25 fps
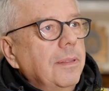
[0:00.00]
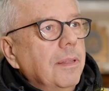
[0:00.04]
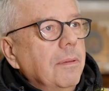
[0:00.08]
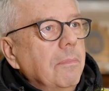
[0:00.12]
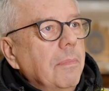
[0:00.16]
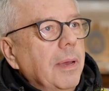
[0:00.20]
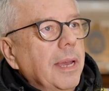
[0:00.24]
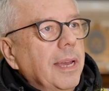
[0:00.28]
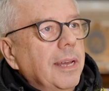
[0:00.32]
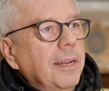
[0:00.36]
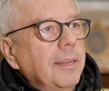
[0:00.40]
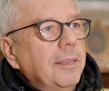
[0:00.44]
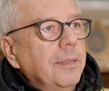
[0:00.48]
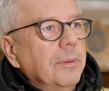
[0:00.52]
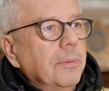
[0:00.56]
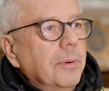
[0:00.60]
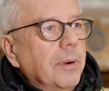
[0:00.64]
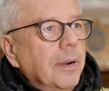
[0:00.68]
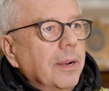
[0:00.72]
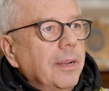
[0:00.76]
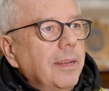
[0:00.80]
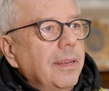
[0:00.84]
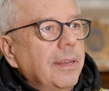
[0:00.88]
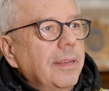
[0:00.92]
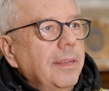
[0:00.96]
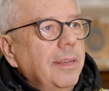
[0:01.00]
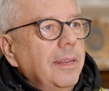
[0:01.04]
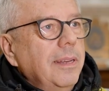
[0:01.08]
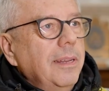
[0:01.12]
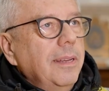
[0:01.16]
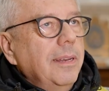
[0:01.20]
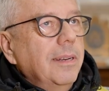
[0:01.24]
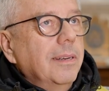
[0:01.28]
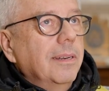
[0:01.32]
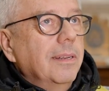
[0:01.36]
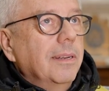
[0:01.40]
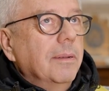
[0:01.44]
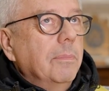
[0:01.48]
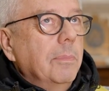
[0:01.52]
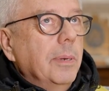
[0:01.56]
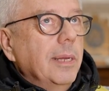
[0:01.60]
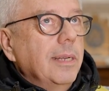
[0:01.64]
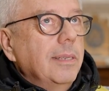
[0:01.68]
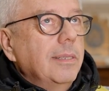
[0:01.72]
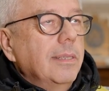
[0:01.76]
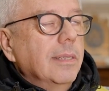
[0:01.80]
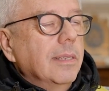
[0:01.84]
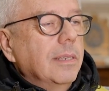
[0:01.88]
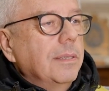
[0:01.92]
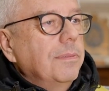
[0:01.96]
the men to work on a
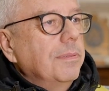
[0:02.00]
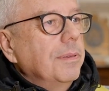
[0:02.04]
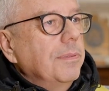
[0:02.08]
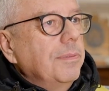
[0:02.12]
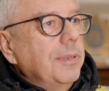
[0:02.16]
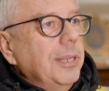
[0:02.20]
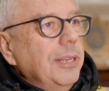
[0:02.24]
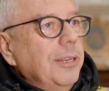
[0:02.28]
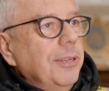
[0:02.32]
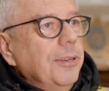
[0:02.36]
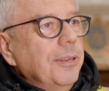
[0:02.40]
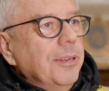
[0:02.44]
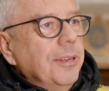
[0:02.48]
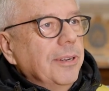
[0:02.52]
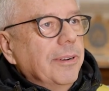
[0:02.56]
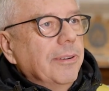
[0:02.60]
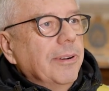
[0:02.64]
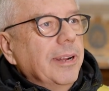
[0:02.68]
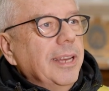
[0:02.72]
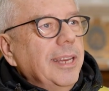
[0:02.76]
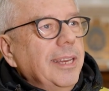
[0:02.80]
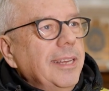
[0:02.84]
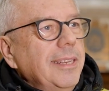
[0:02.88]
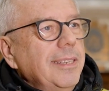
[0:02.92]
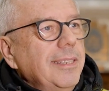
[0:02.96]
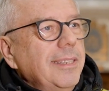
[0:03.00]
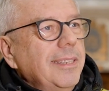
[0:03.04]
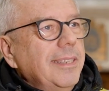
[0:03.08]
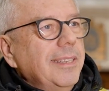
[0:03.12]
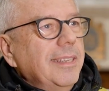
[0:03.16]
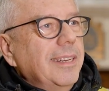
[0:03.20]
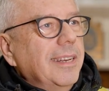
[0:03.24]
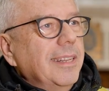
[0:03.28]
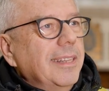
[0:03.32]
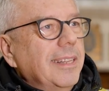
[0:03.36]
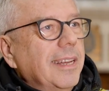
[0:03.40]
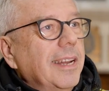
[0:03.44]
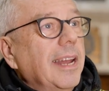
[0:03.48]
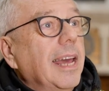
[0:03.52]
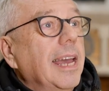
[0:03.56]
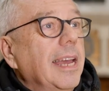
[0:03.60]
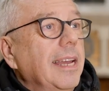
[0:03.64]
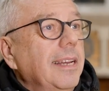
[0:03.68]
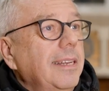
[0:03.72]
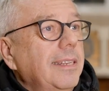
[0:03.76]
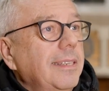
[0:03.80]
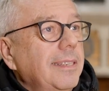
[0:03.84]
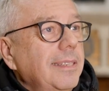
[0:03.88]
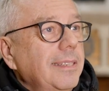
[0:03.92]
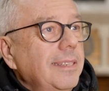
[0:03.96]
pitch that's 52 degrees at that
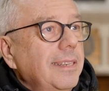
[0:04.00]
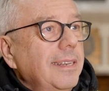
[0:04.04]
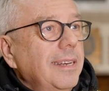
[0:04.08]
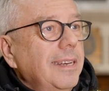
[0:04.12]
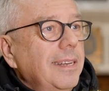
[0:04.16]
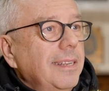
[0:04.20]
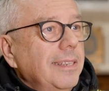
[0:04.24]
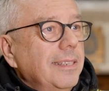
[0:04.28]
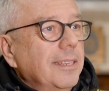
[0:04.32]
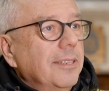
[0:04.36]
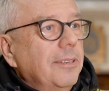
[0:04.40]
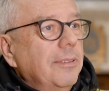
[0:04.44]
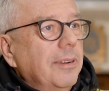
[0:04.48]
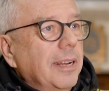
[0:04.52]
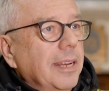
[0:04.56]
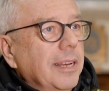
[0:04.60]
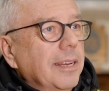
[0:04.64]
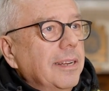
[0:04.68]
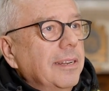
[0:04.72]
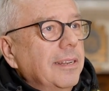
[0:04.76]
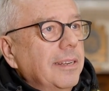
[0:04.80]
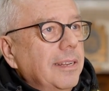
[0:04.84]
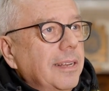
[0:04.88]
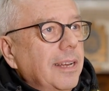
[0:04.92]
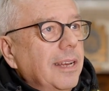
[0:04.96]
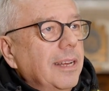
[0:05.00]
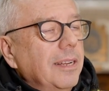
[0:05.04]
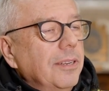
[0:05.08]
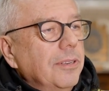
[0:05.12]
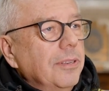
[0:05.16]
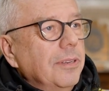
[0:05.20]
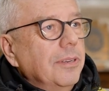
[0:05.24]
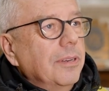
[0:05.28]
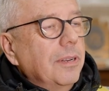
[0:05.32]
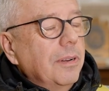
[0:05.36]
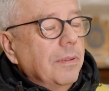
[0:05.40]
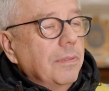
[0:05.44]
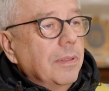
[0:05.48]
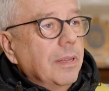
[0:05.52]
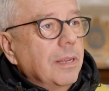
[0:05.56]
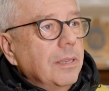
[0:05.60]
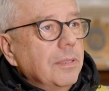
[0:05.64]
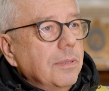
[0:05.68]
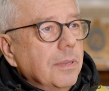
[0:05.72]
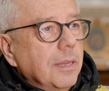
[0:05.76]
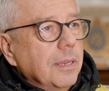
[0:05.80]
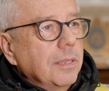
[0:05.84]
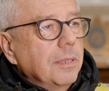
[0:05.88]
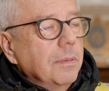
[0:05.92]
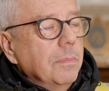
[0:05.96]
height to try and, and do all of that.
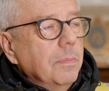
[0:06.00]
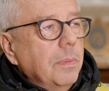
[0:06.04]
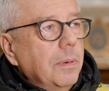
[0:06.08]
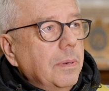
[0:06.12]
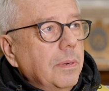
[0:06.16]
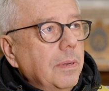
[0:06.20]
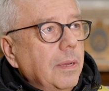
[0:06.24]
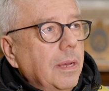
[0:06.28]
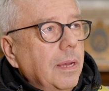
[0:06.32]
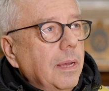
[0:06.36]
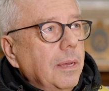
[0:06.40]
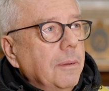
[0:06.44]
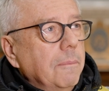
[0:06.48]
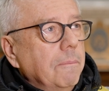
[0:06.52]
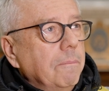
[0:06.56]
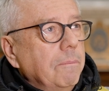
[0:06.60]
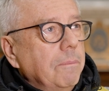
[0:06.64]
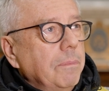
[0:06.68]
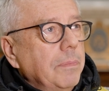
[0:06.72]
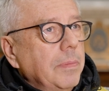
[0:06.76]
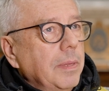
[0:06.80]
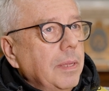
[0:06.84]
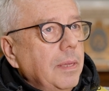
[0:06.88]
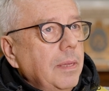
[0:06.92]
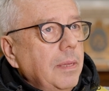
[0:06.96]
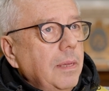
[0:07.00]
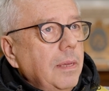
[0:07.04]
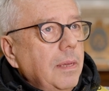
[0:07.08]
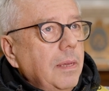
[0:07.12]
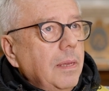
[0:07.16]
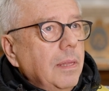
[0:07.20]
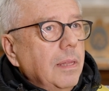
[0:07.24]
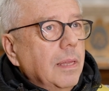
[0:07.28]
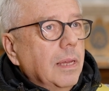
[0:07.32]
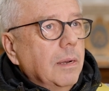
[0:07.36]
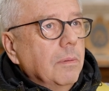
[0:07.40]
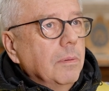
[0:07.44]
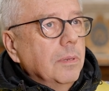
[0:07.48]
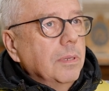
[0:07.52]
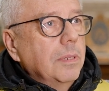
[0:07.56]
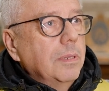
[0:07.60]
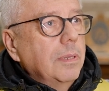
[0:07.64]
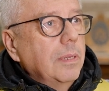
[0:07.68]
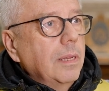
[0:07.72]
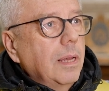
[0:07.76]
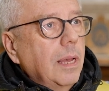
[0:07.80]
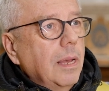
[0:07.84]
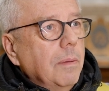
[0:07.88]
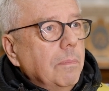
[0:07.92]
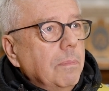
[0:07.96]
So that's um, that
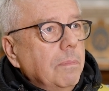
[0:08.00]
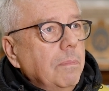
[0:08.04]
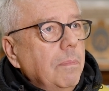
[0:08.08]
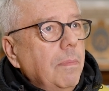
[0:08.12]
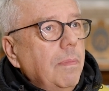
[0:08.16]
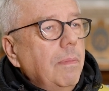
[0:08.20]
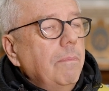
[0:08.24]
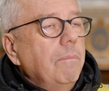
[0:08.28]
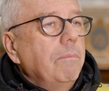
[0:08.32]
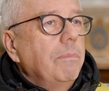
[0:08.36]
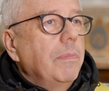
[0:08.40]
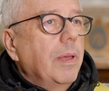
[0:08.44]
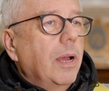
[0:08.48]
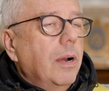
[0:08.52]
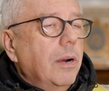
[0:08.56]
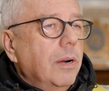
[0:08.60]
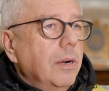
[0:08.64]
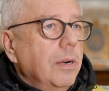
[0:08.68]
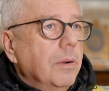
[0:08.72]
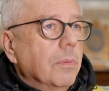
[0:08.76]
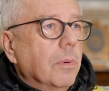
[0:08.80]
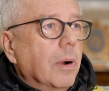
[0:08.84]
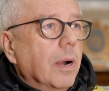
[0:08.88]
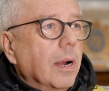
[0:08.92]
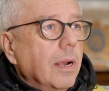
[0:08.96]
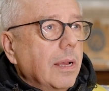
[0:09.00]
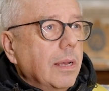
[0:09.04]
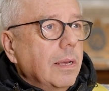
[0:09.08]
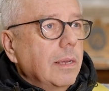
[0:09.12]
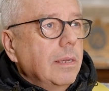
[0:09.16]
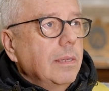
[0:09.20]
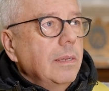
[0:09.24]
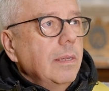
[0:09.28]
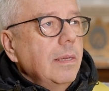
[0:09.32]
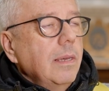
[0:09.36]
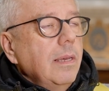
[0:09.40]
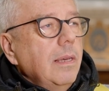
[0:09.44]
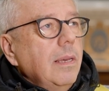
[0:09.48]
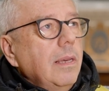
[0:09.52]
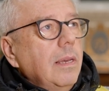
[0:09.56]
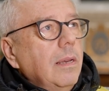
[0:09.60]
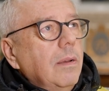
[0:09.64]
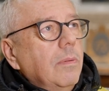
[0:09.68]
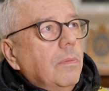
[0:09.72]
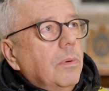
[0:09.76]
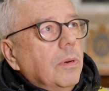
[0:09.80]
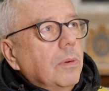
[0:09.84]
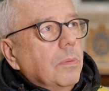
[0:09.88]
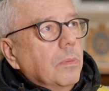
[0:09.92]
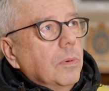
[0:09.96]
was hard work.
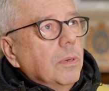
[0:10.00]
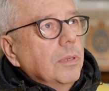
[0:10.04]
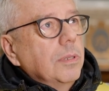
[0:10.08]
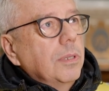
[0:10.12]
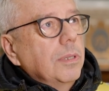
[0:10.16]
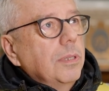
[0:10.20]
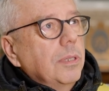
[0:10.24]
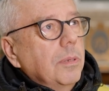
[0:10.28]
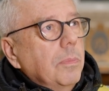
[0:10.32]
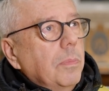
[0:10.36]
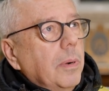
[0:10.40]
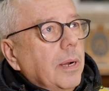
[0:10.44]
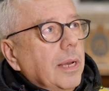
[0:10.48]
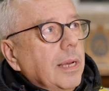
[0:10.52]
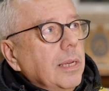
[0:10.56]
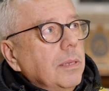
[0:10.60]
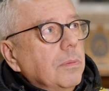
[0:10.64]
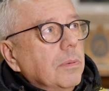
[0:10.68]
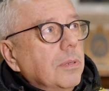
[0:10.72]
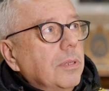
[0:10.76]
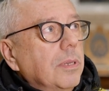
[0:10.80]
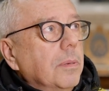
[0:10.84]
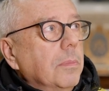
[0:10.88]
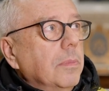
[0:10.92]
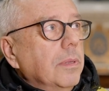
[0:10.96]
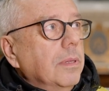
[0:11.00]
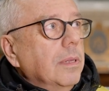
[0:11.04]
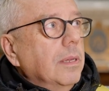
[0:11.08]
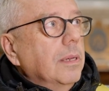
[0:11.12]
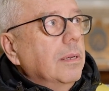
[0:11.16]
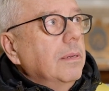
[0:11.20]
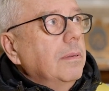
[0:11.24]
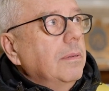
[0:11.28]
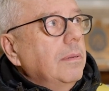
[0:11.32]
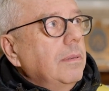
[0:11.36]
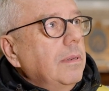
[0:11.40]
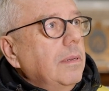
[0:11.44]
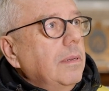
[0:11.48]
What was a surprise was some of the,